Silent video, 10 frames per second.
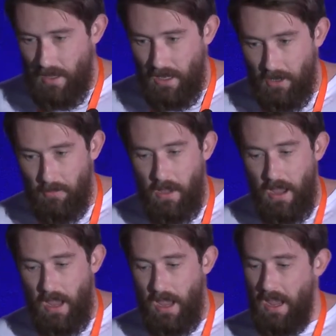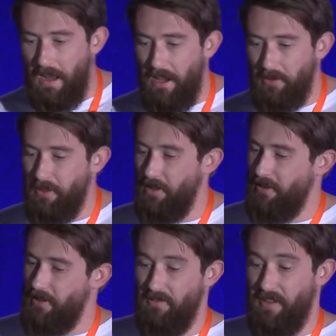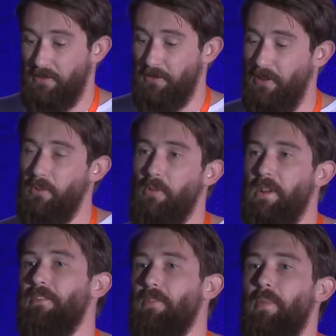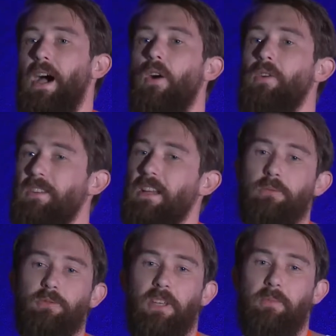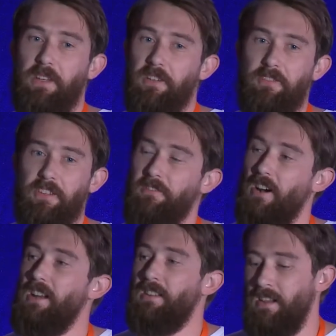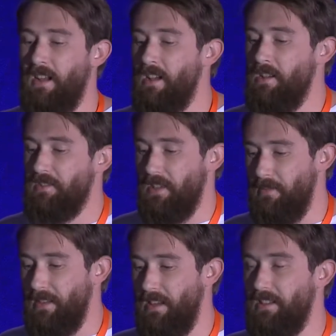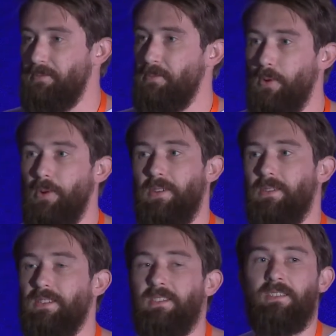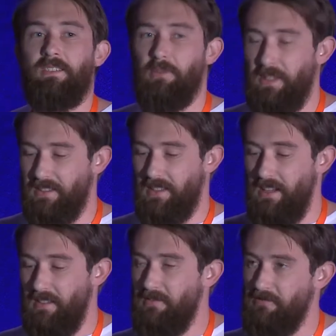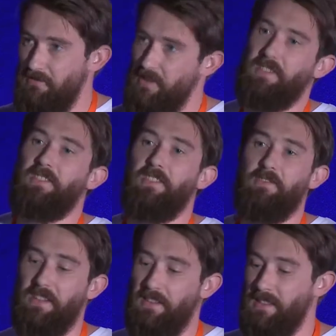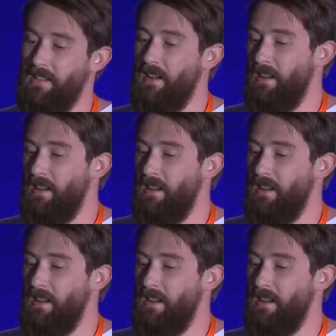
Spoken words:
And how do we know if they're an event or not? Well, we have the power to label something an event, right? Something that is important, we can say, this is an event.